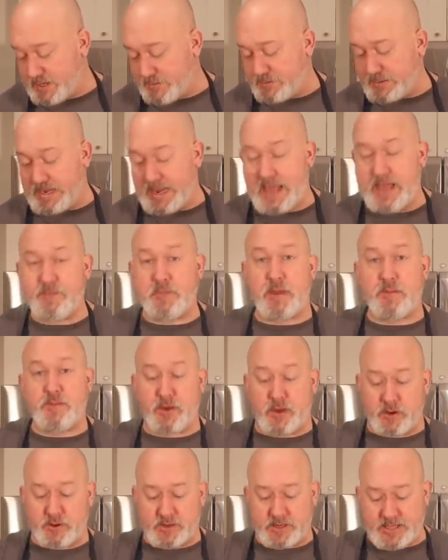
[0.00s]
I'm gonna add my
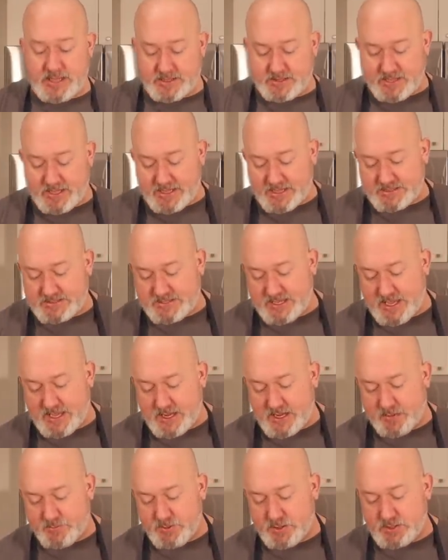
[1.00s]
butter. And again, like I
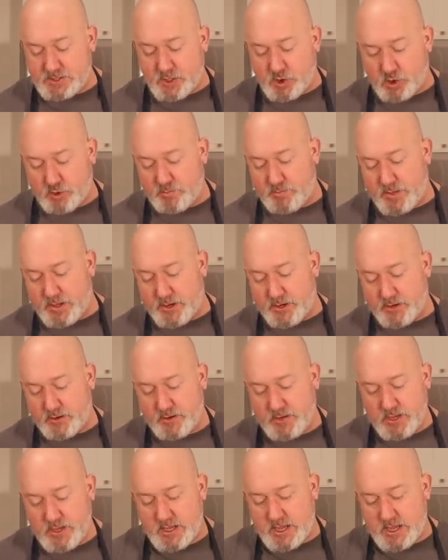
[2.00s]
said, I'm using whole butter.